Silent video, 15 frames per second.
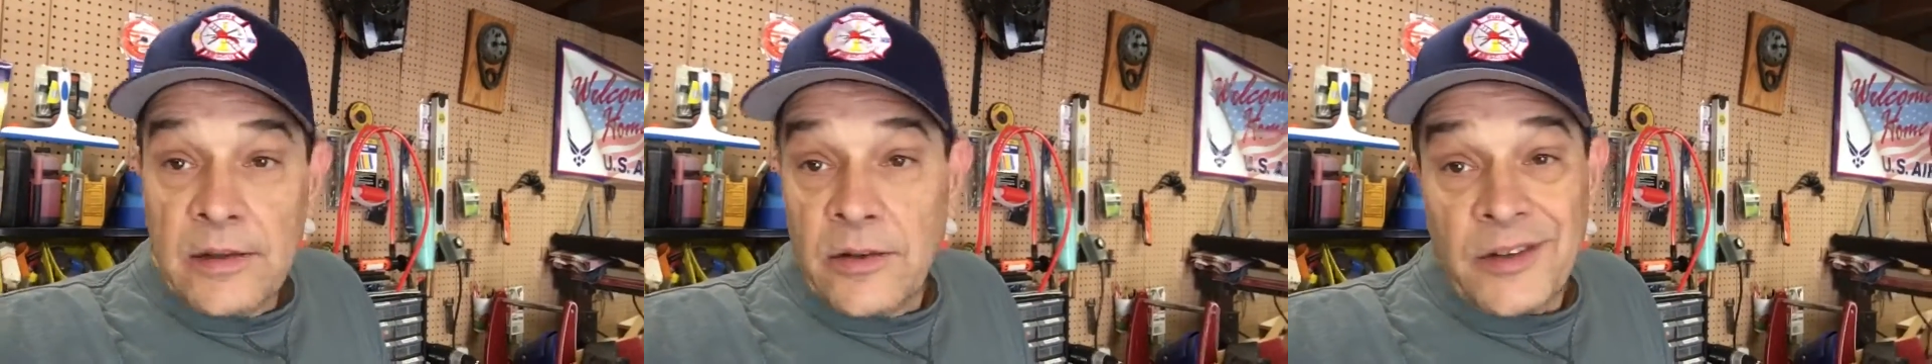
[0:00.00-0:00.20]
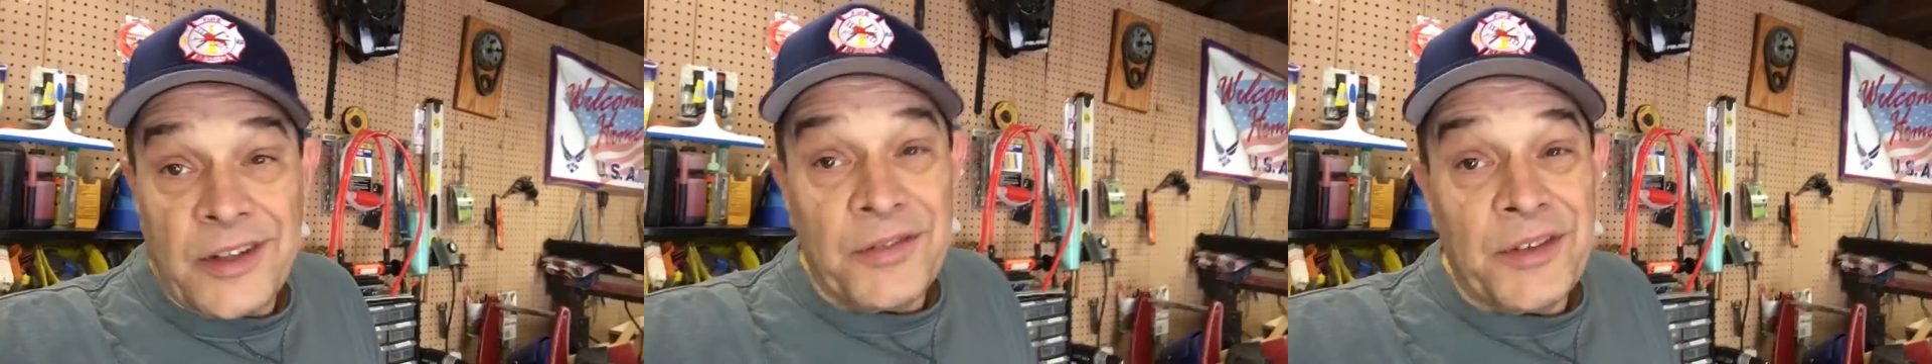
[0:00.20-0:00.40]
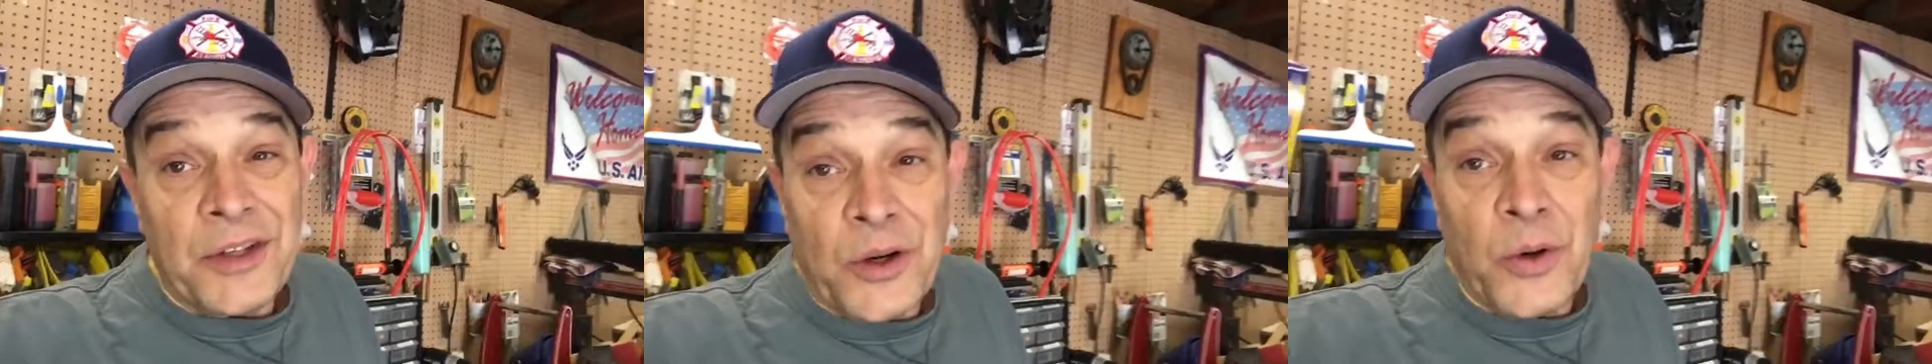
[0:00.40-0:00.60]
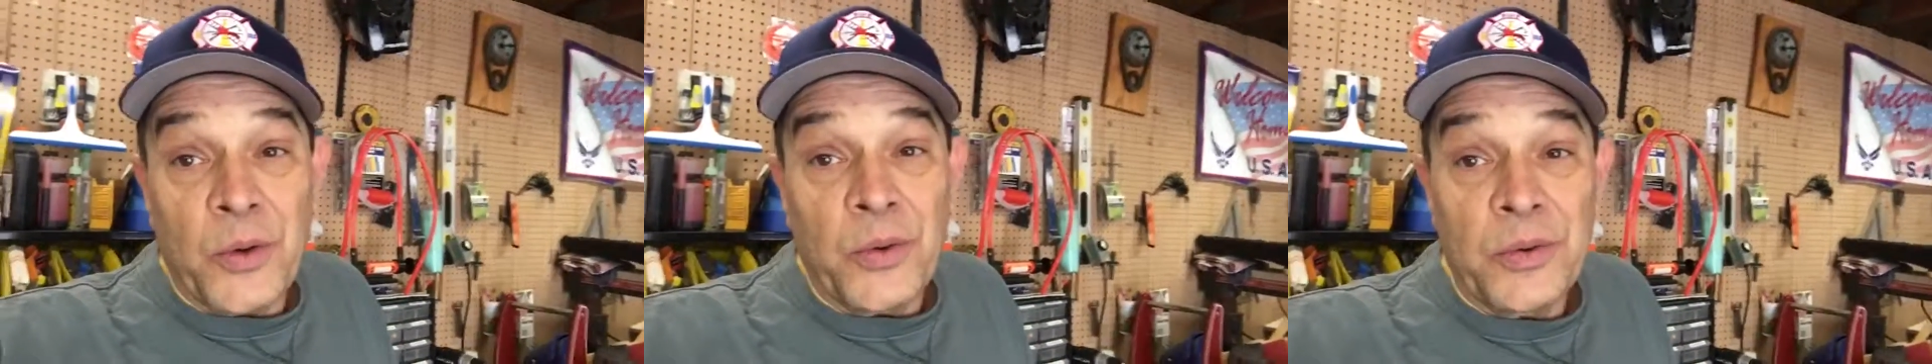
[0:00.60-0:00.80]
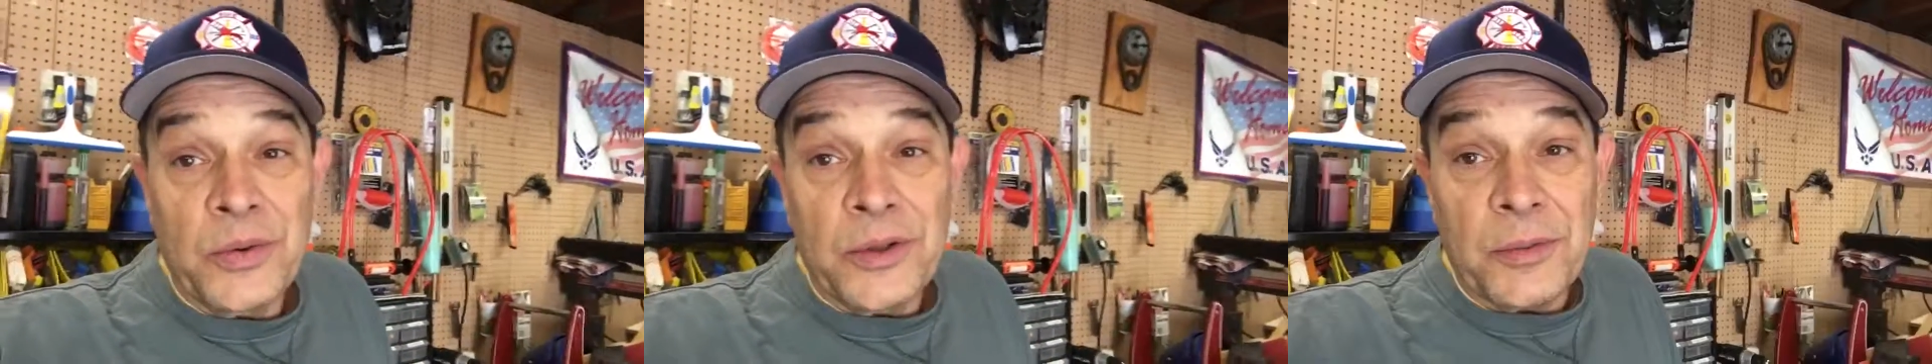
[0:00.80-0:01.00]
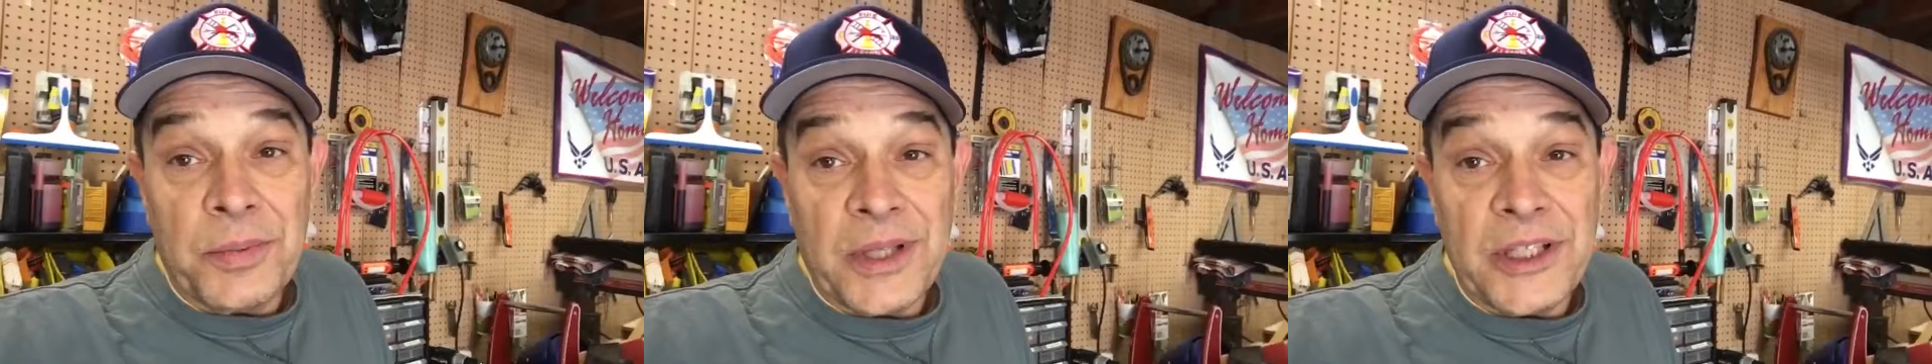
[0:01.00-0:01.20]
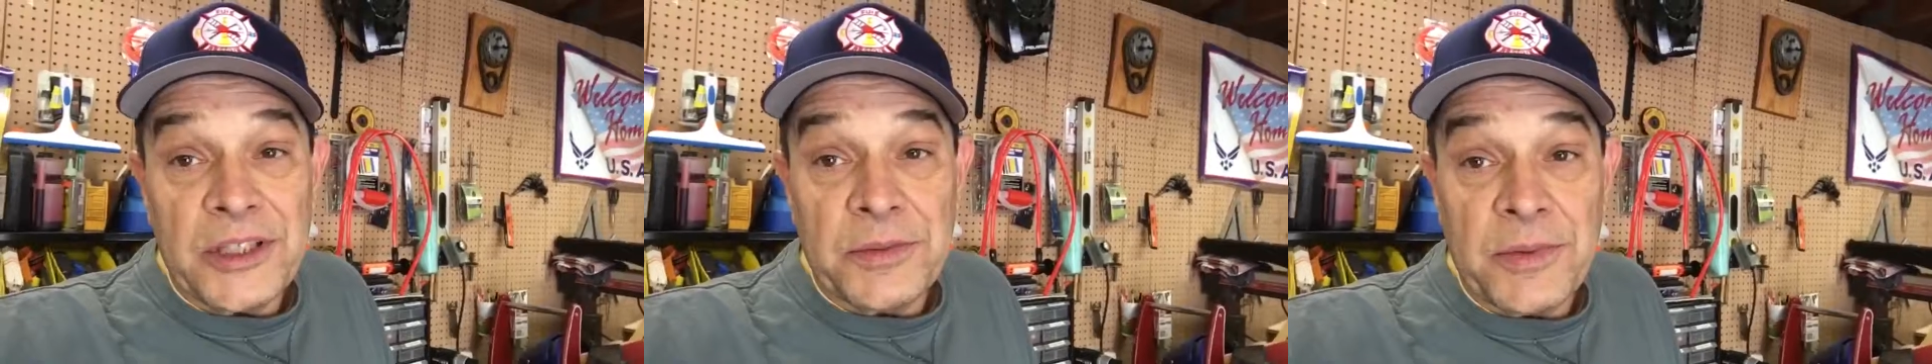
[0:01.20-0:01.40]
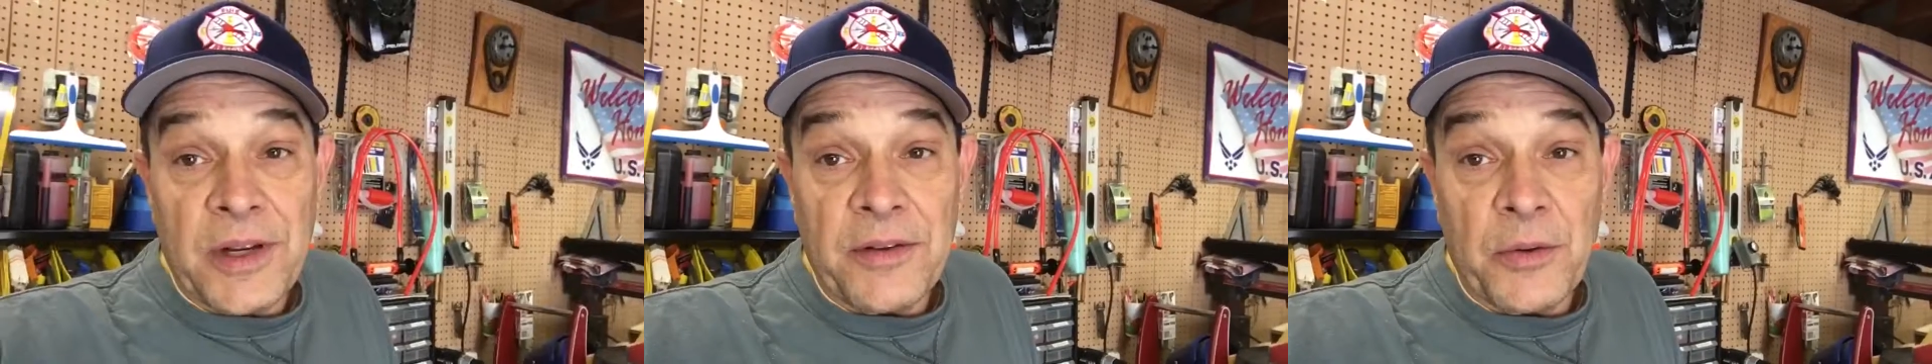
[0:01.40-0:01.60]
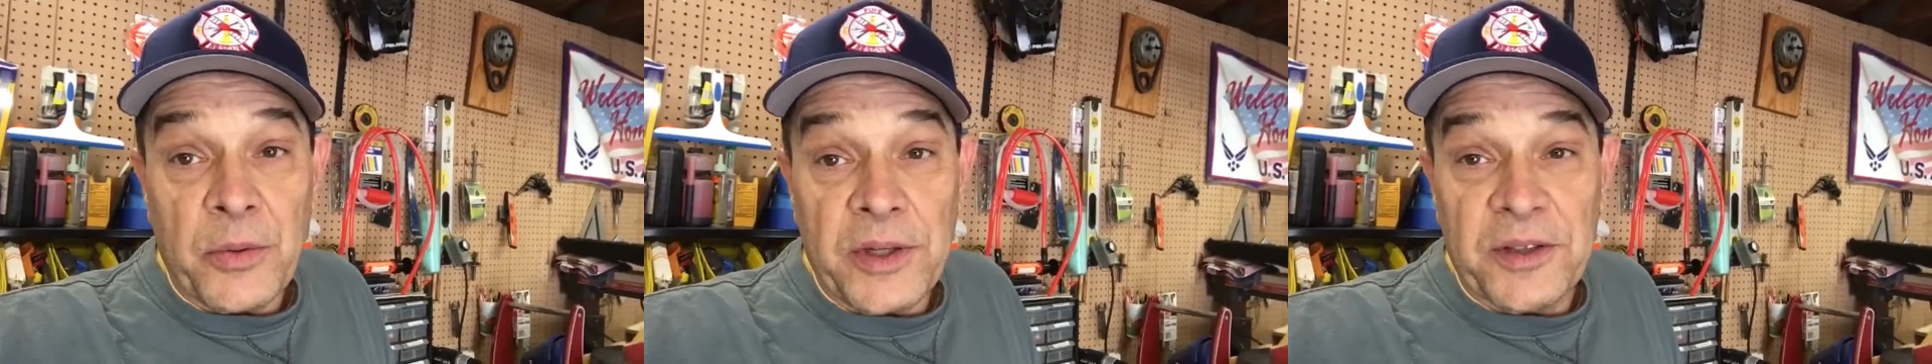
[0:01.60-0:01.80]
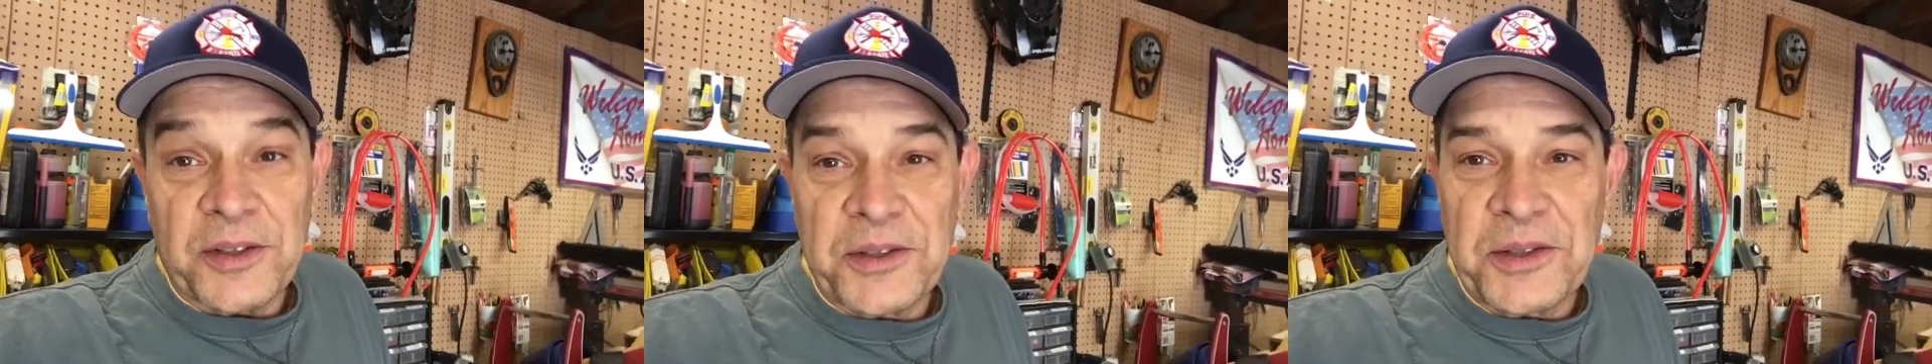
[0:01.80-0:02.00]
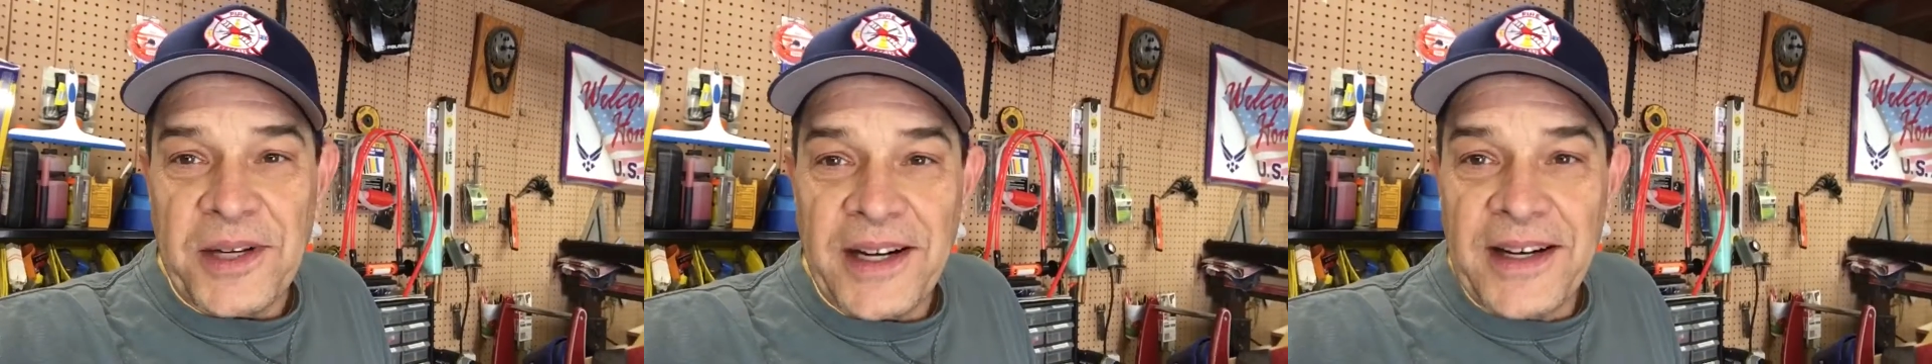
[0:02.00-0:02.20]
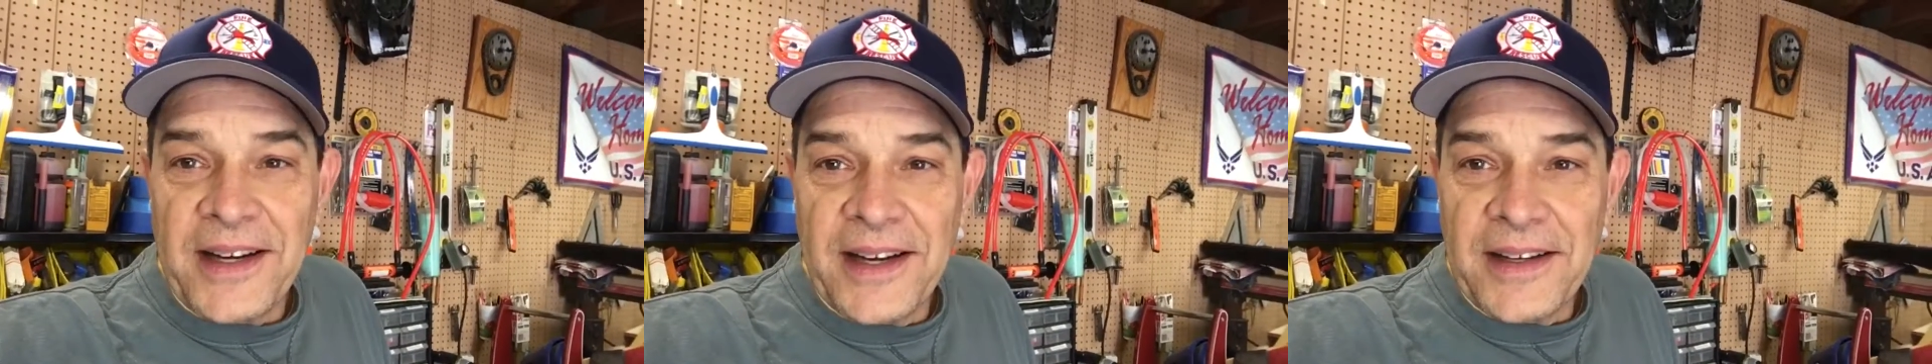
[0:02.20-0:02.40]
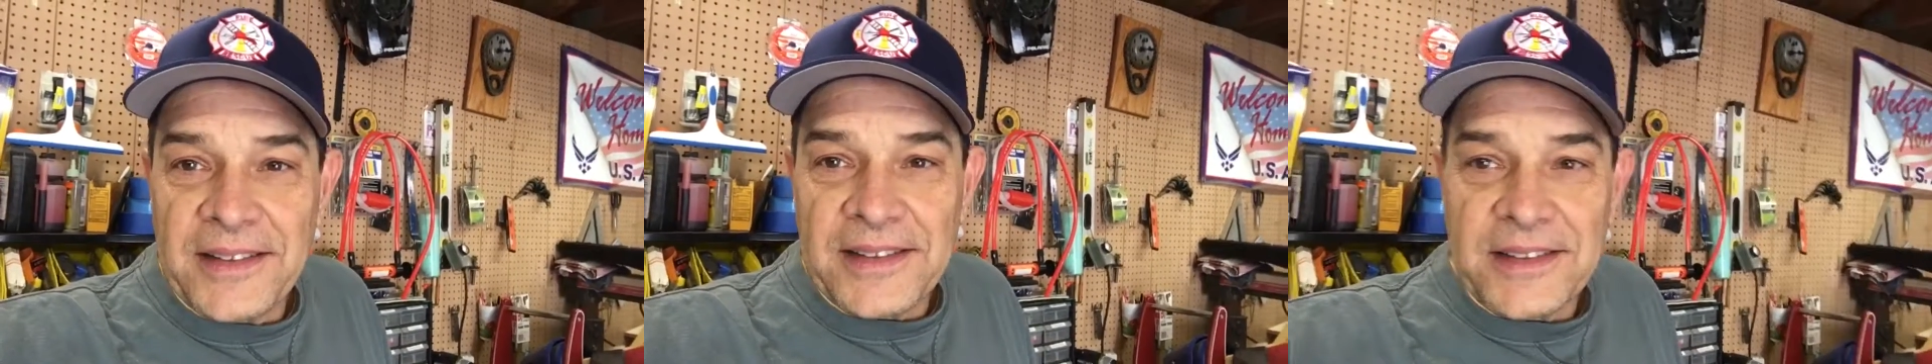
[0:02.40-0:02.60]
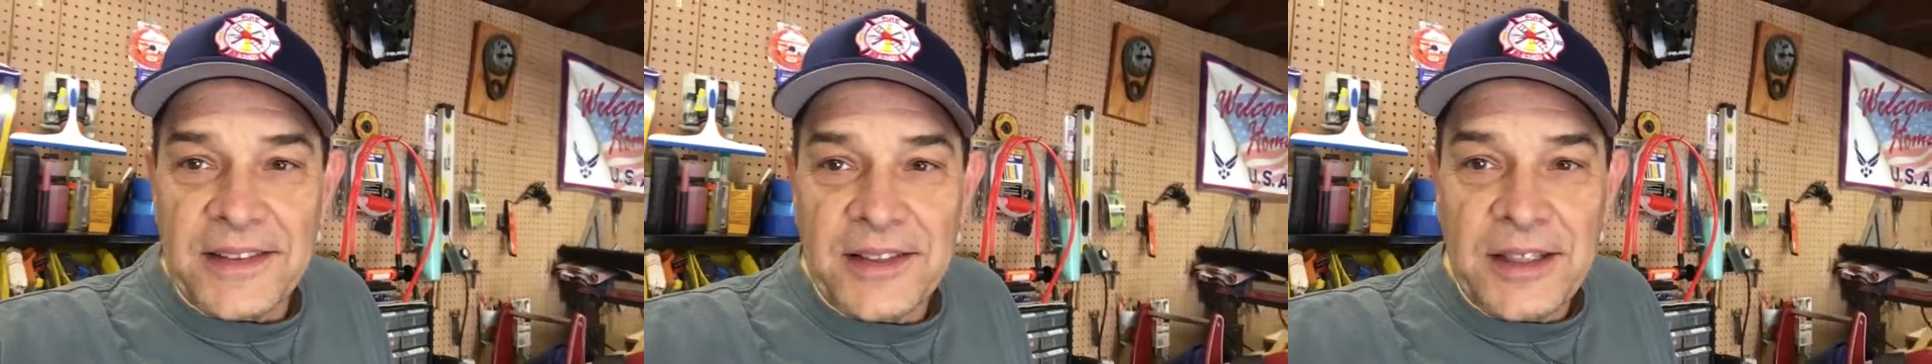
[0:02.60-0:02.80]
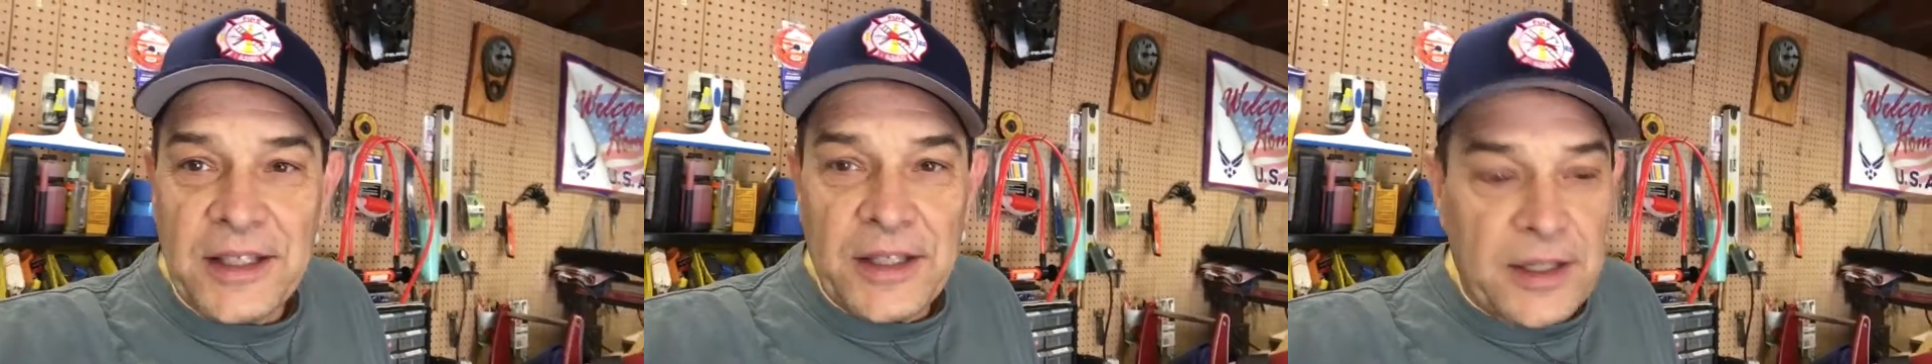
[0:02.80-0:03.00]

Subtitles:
don't even know the placement of the wheels right now. So